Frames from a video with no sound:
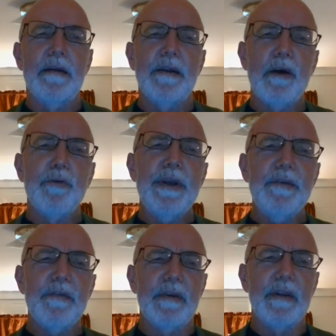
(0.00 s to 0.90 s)
Now,
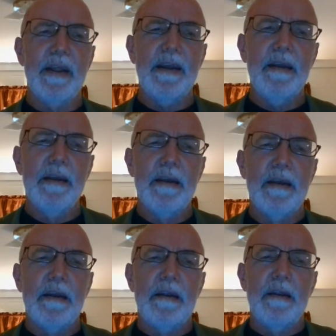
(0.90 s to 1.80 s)
recently,
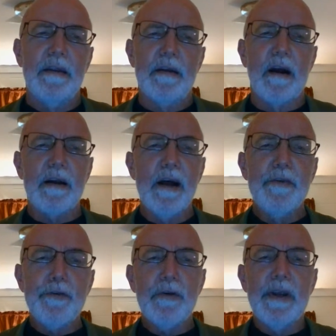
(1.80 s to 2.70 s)
our
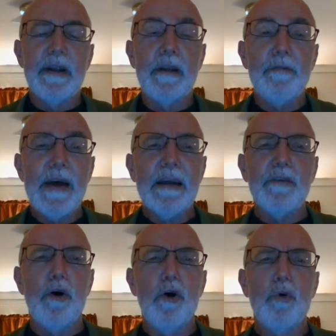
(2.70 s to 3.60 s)
country, and in
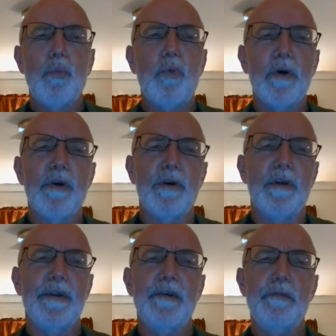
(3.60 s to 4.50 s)
fact the whole
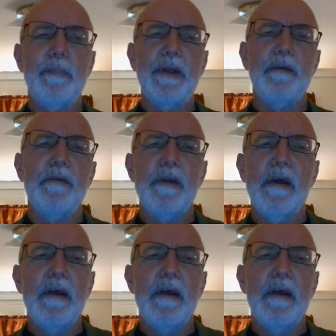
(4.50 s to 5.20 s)
world, has been